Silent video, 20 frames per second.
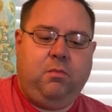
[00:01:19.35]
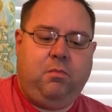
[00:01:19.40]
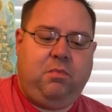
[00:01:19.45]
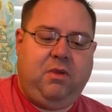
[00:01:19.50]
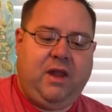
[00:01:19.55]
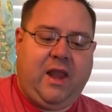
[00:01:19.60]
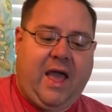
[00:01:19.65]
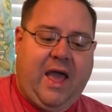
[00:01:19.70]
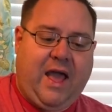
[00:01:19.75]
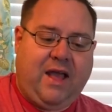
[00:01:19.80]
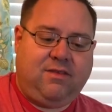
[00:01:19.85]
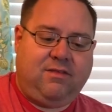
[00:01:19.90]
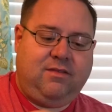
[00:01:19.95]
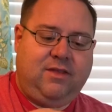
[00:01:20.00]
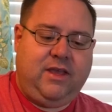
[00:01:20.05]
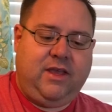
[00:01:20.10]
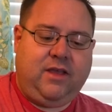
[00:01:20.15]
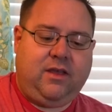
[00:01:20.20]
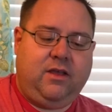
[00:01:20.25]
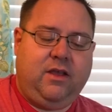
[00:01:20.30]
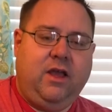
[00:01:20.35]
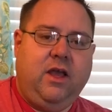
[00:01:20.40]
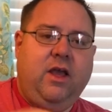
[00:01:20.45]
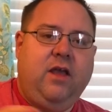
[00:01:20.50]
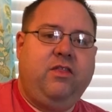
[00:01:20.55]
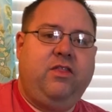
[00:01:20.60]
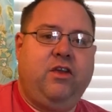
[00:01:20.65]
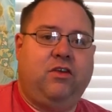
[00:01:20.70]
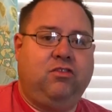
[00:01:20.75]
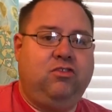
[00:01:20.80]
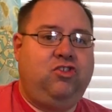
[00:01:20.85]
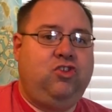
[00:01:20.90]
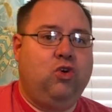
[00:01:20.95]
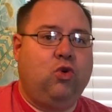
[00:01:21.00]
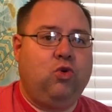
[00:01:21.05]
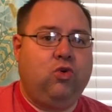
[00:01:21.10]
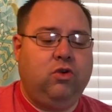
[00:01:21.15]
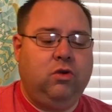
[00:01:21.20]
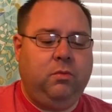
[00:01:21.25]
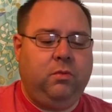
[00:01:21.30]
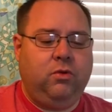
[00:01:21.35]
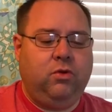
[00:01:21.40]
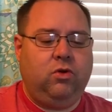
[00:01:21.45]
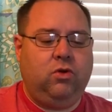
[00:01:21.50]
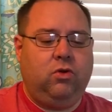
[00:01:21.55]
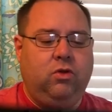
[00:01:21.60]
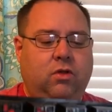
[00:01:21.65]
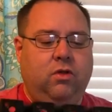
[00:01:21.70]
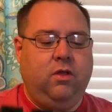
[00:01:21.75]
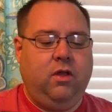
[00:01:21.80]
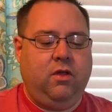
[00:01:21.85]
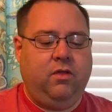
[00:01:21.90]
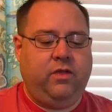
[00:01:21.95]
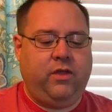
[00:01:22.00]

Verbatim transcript: plastic they're durable.